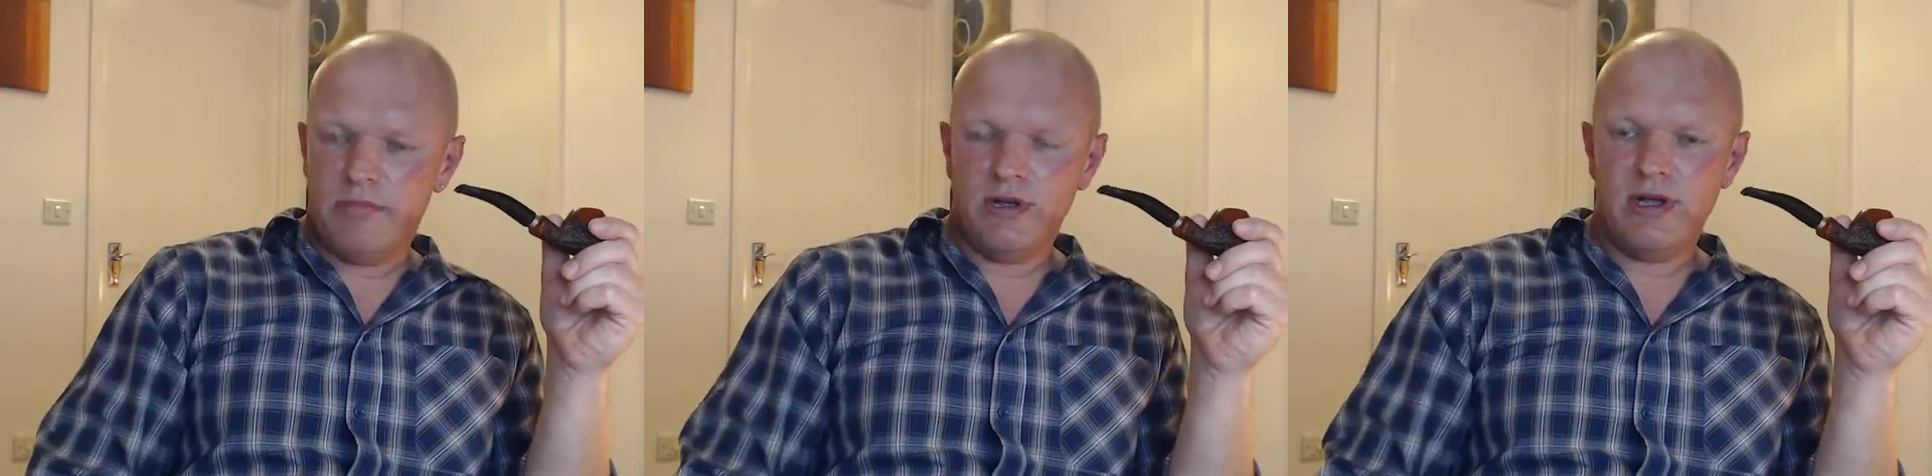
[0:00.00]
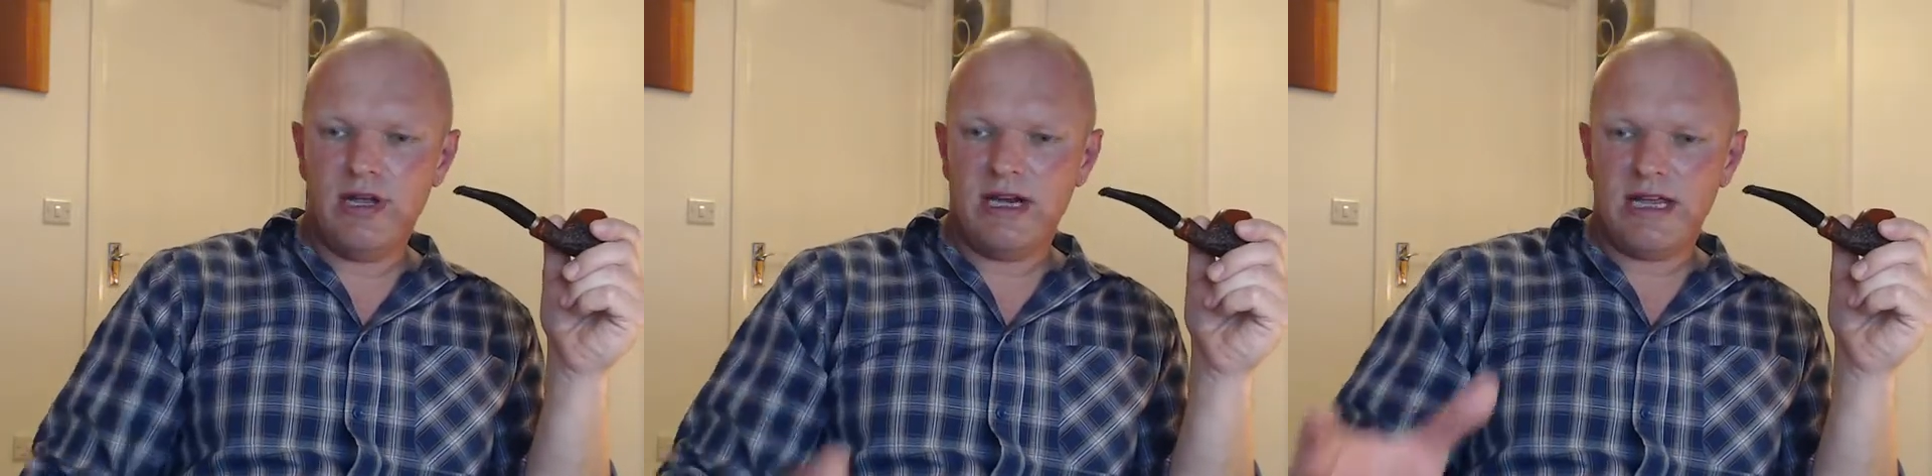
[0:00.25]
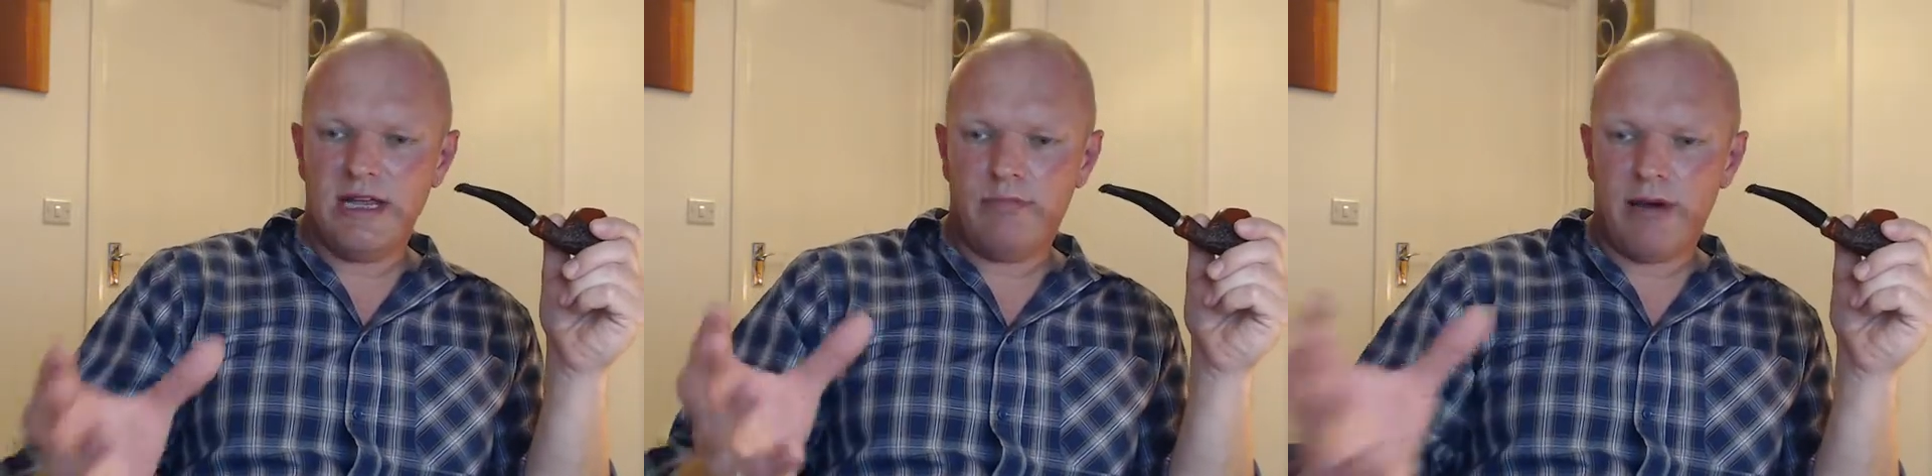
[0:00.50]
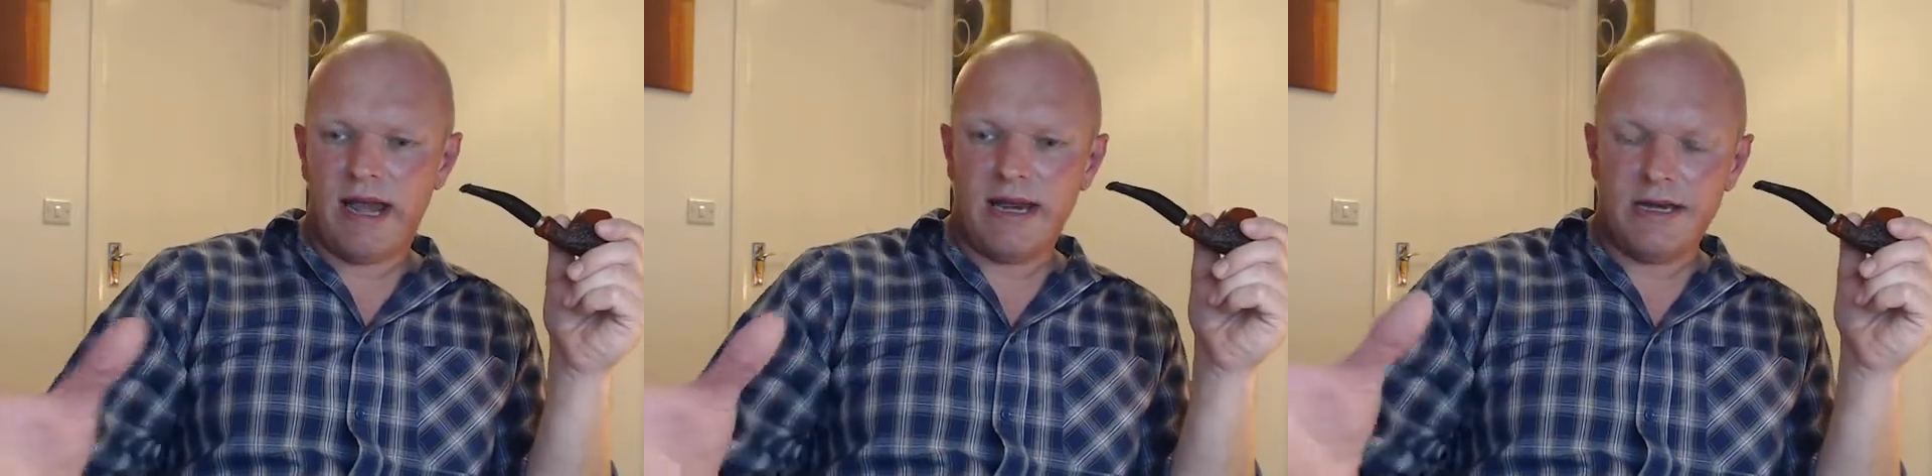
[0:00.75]
burley
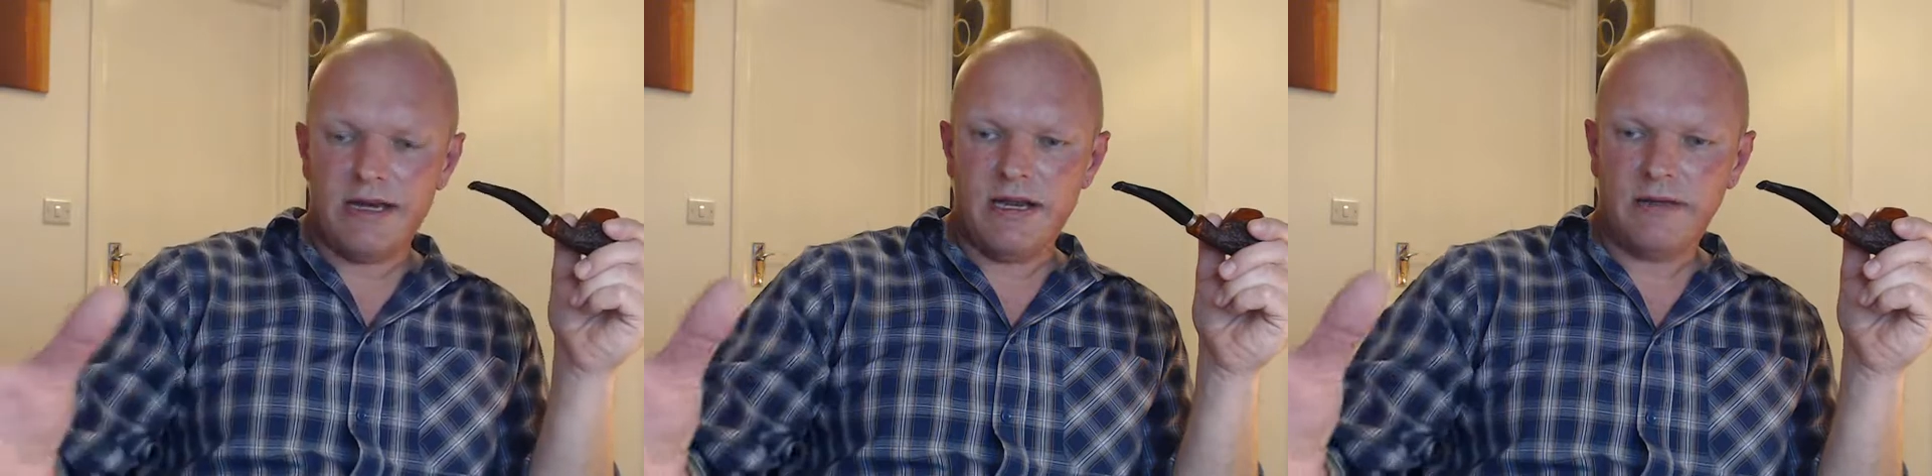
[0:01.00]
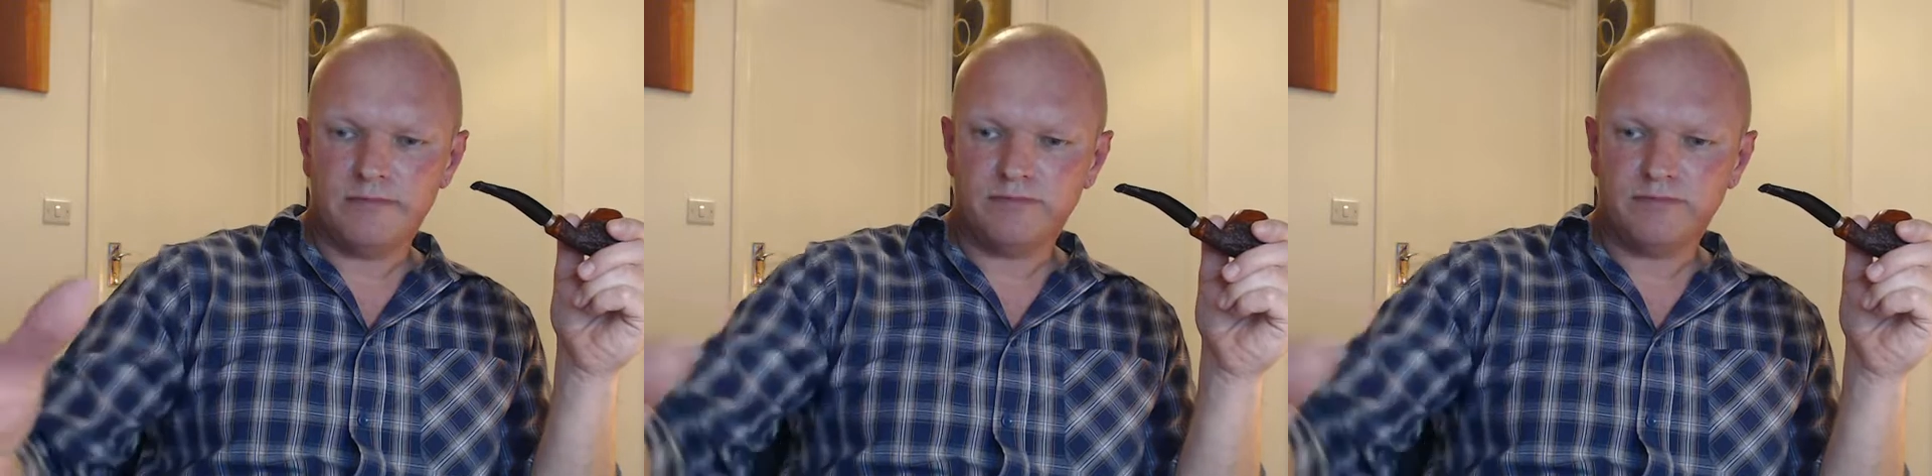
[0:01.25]
blend